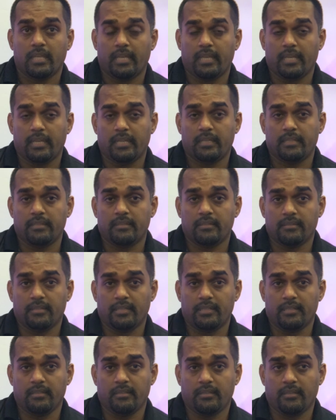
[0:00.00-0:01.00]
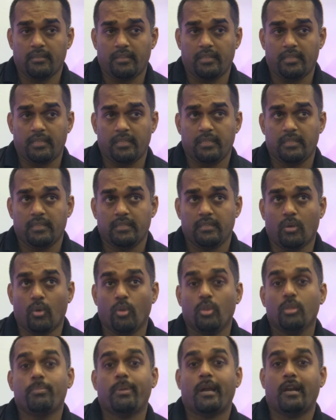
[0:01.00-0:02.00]
and the
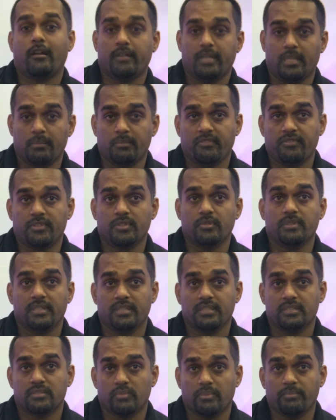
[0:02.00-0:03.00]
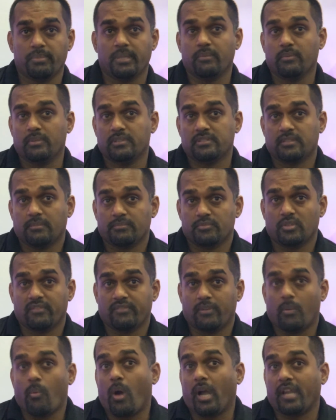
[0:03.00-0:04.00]
old paradigm of doing this would be with some sort
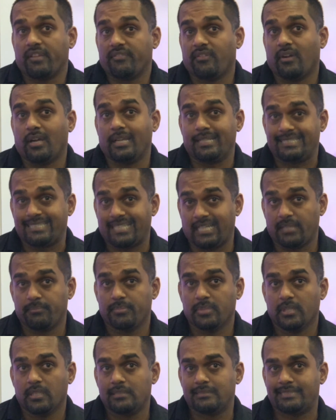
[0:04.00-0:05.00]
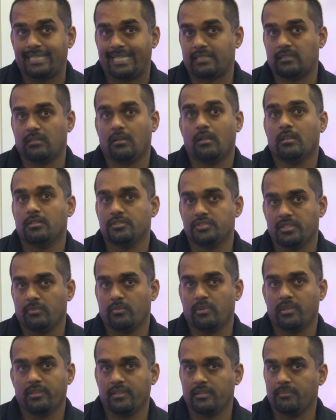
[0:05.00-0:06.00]
of a Wi-Fi type technology,
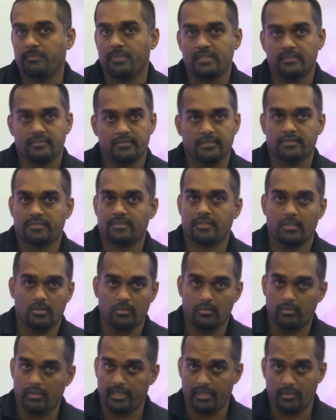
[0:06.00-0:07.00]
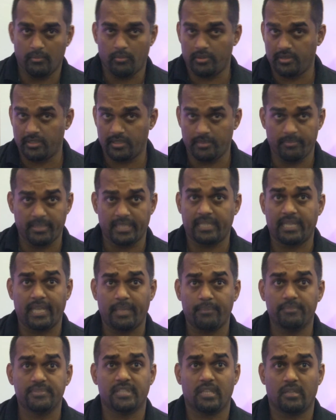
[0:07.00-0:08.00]
whether it be Cisco, any one of the big
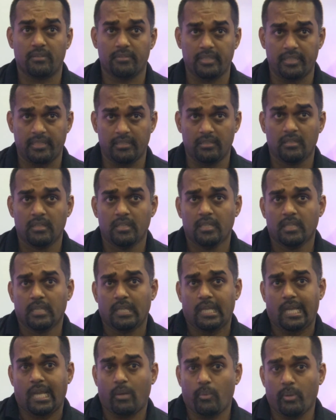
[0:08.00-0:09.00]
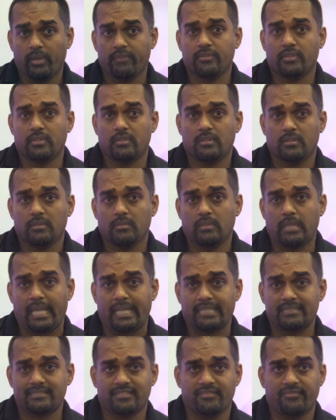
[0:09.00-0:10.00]
names out there. However,
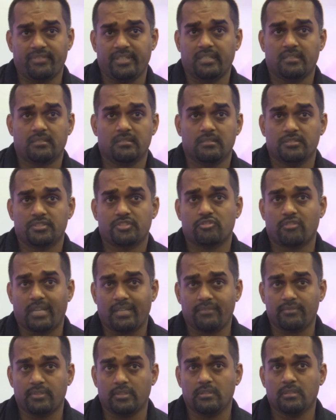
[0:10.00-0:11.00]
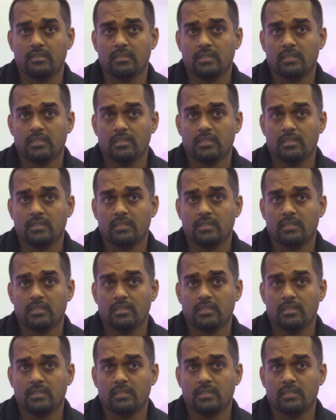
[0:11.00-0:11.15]
as the vehicles travel,